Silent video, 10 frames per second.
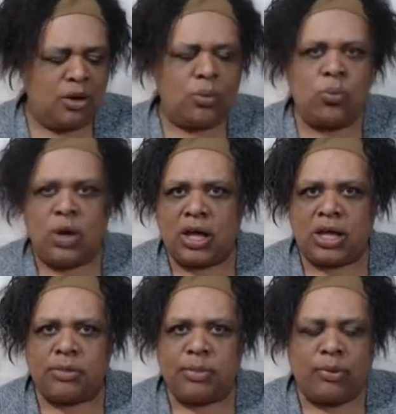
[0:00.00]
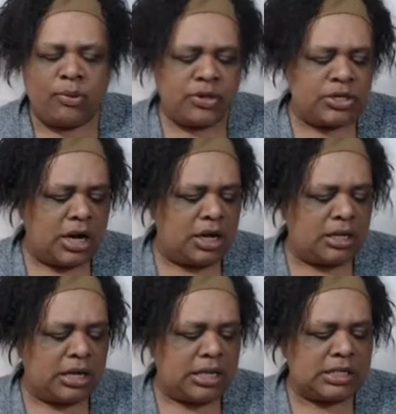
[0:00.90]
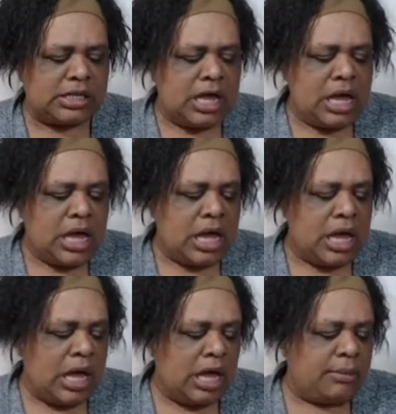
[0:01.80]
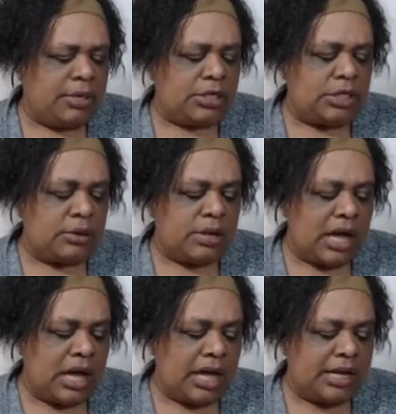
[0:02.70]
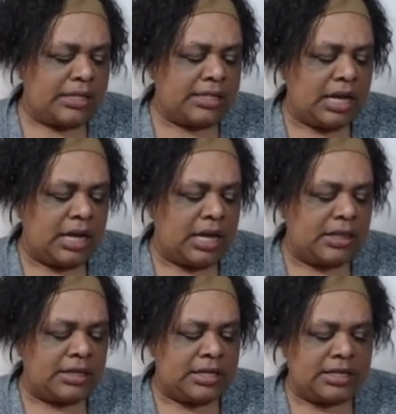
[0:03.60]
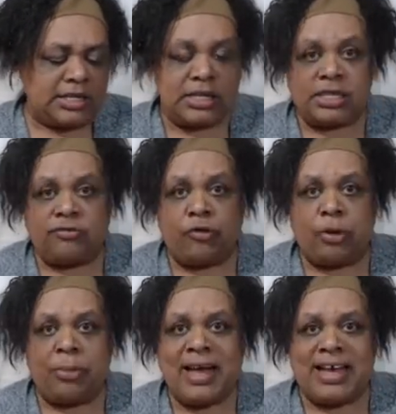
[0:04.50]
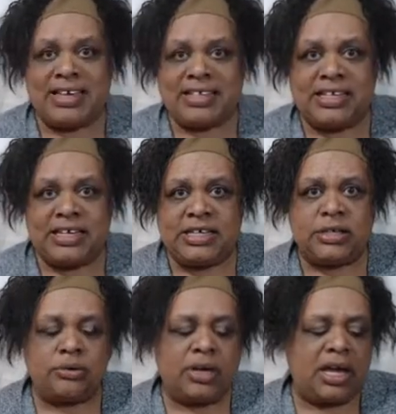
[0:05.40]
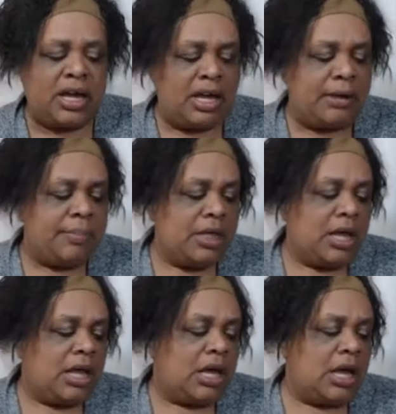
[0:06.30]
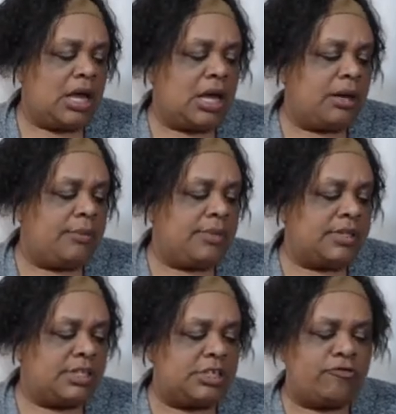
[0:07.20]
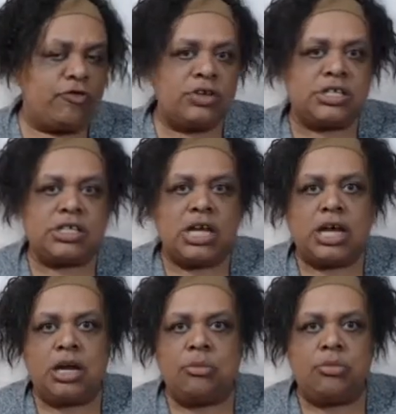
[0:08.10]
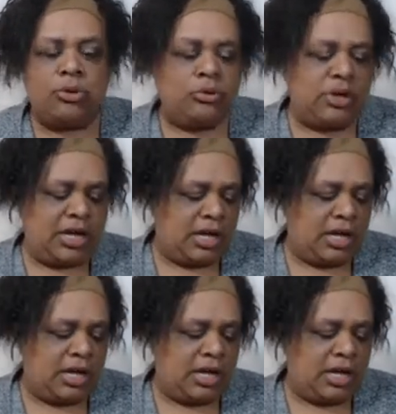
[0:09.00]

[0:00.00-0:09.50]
Welcome aboard, darlings. Um, so, guys, uh, this is for Pisces, okay? Um, this is for Sun, Moon,